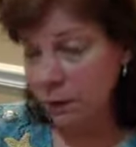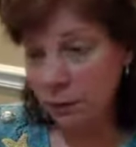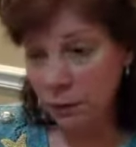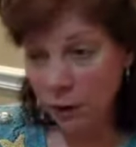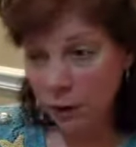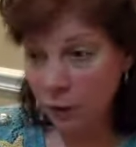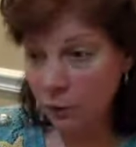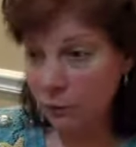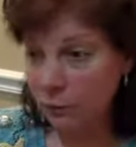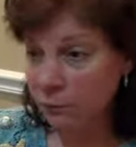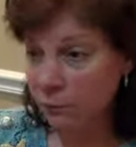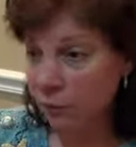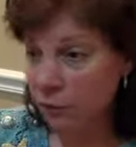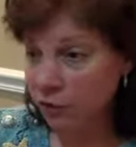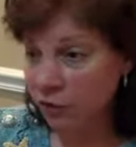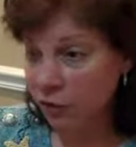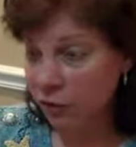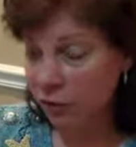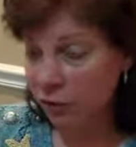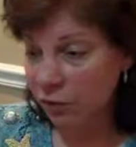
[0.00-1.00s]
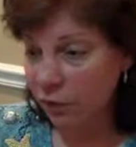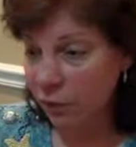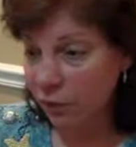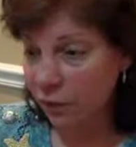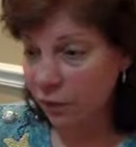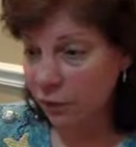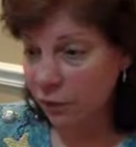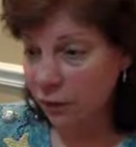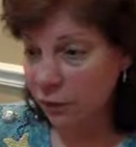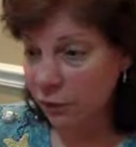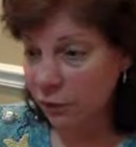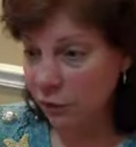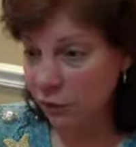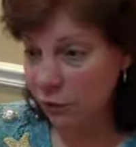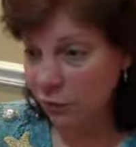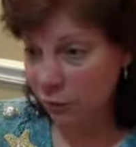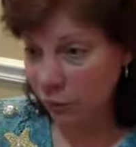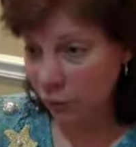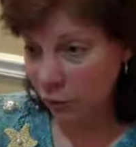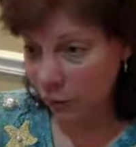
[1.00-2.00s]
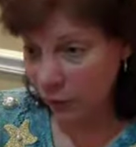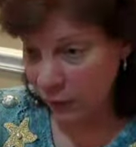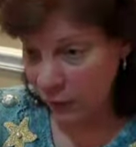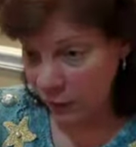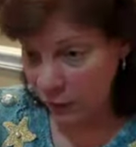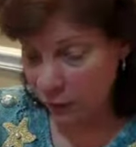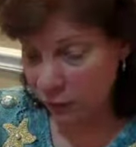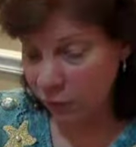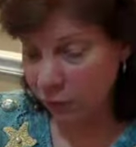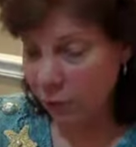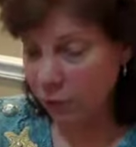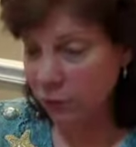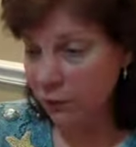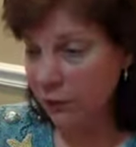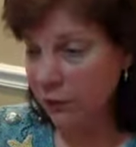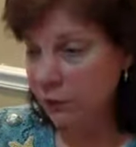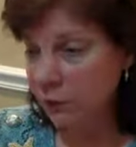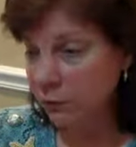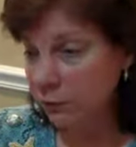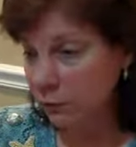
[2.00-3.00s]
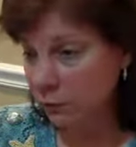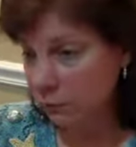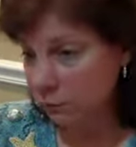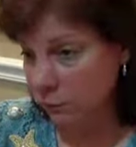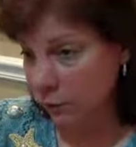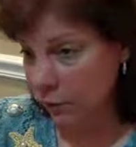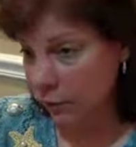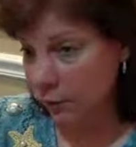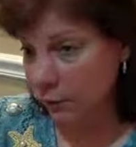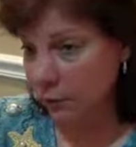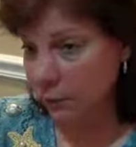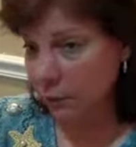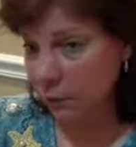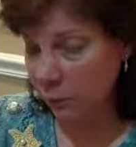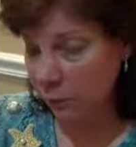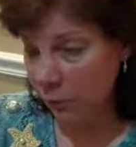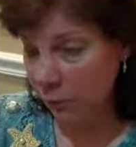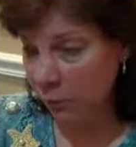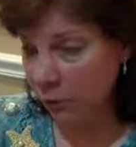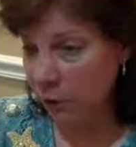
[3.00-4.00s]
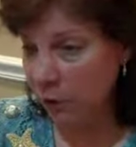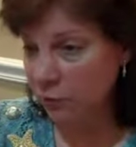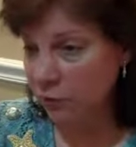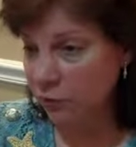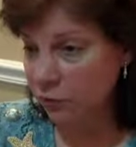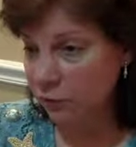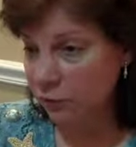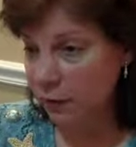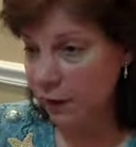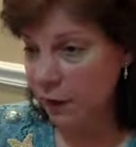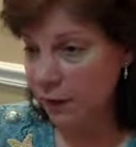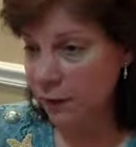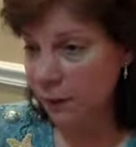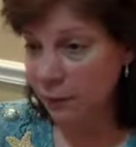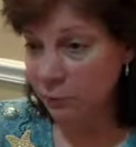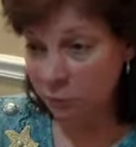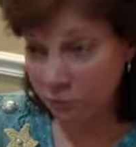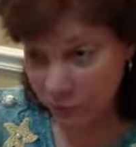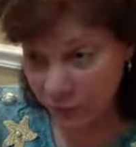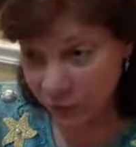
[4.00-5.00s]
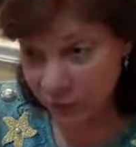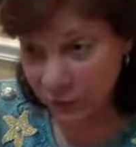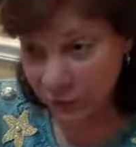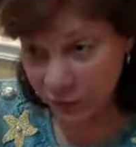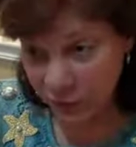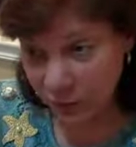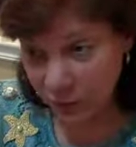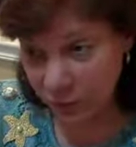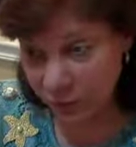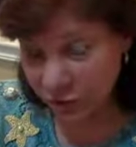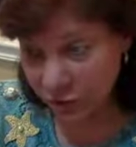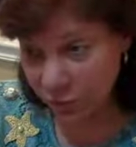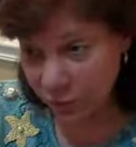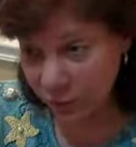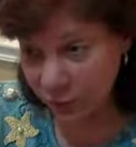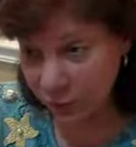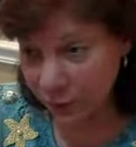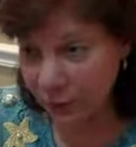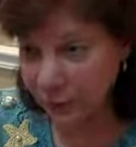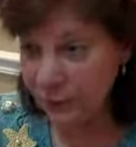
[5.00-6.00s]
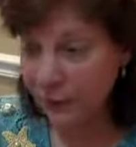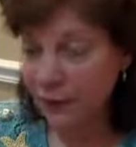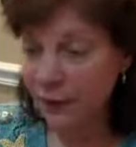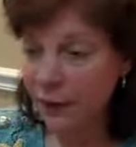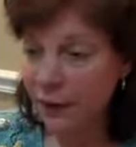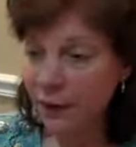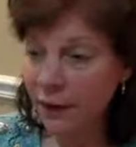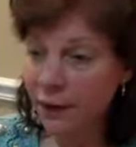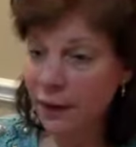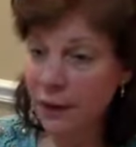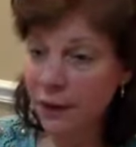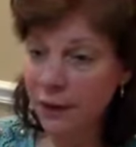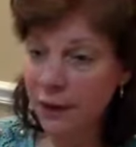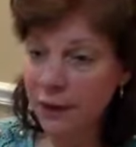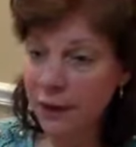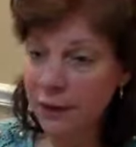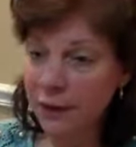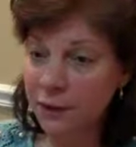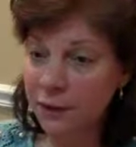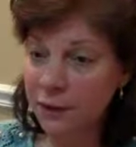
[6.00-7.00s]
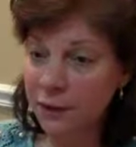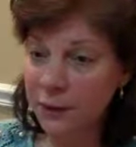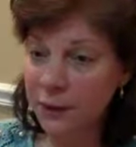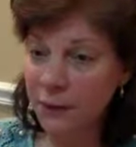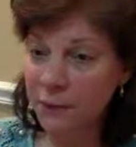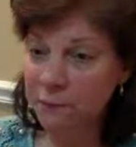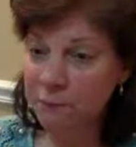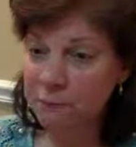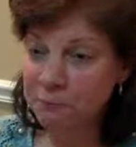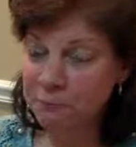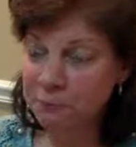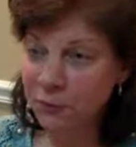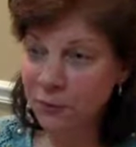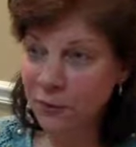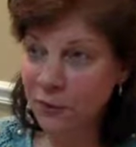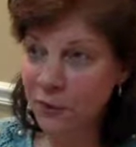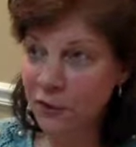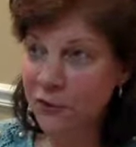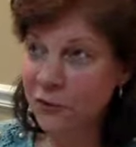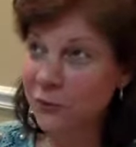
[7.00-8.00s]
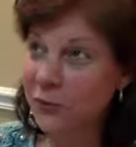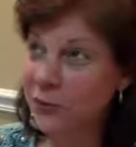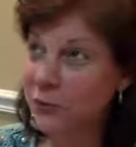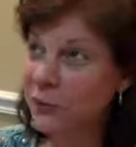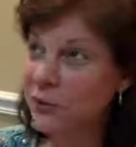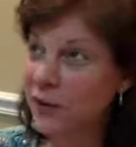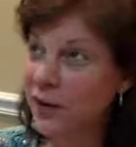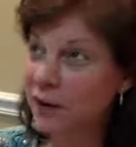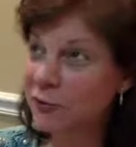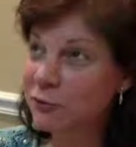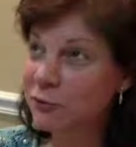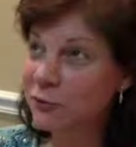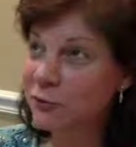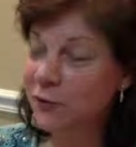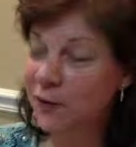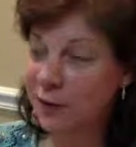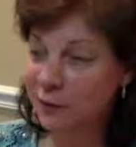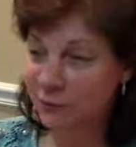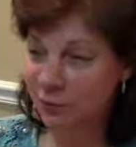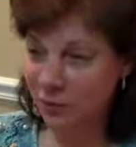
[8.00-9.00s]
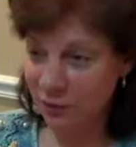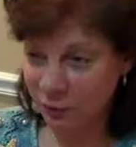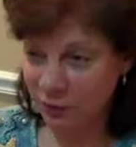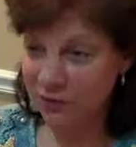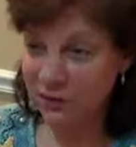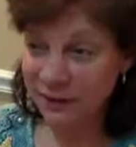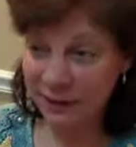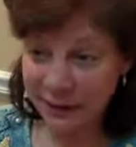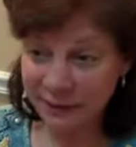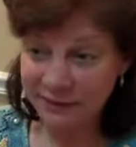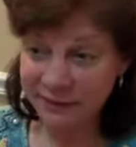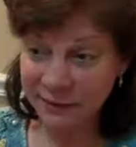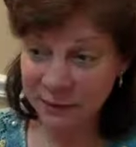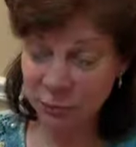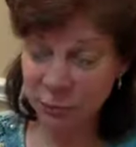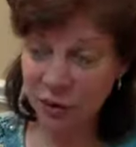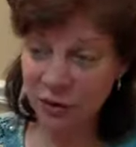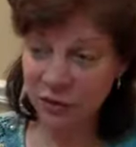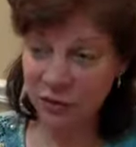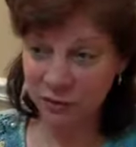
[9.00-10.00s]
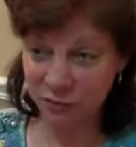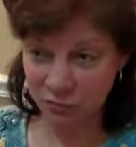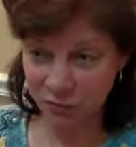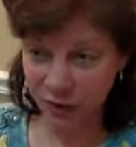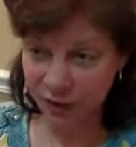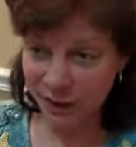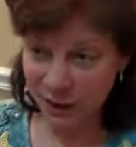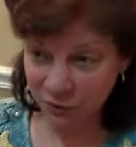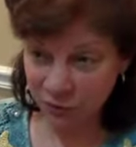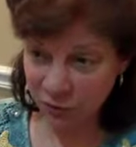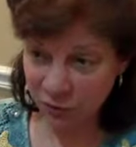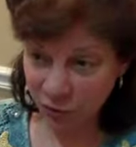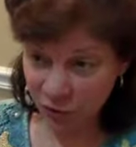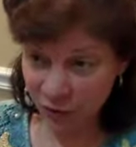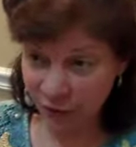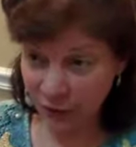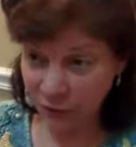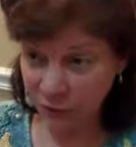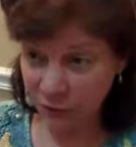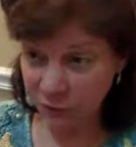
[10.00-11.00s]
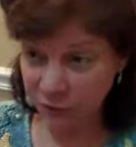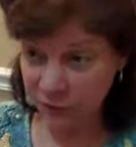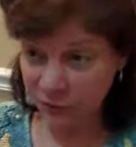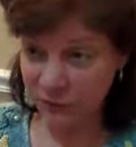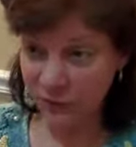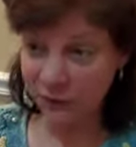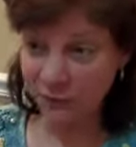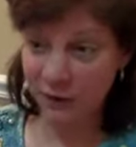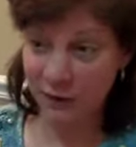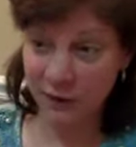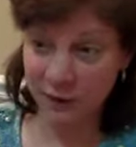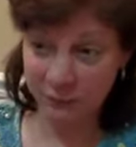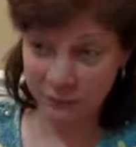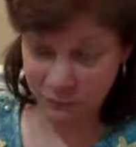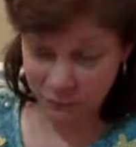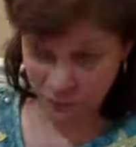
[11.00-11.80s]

it's just slowly coming off, and I'm feeling so much better, and. Also, it was after like 17, 18 months of not having the cycle, feeling that I had